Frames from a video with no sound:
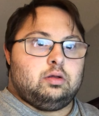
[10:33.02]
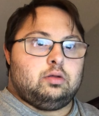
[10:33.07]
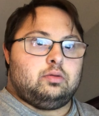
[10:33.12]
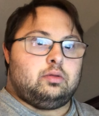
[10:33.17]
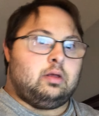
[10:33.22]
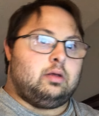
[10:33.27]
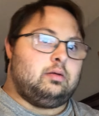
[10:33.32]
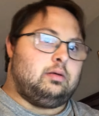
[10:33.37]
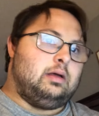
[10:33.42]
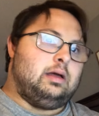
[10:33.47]

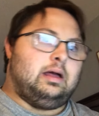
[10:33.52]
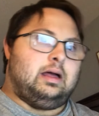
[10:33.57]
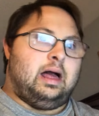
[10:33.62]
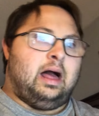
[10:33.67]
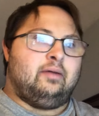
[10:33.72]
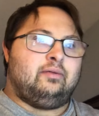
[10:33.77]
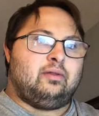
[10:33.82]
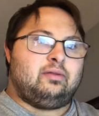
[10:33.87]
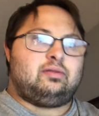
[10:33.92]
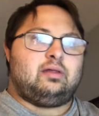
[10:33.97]
But
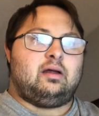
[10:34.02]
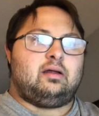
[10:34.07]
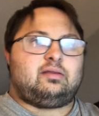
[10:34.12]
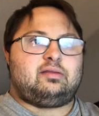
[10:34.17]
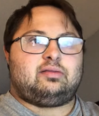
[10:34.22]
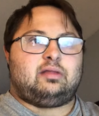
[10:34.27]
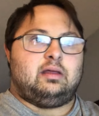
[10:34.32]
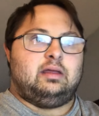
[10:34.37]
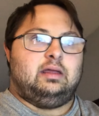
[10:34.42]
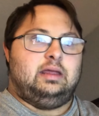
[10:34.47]
I think that's
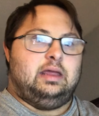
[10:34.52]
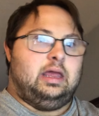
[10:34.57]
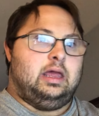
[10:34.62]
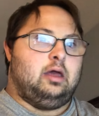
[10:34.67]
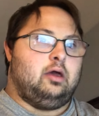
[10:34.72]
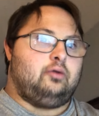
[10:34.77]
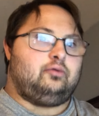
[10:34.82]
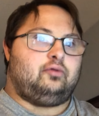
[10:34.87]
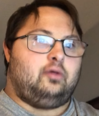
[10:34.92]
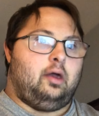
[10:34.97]
the
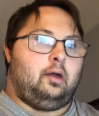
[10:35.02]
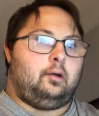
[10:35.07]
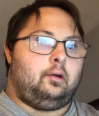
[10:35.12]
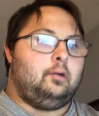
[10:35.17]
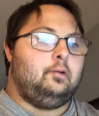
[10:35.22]
year then.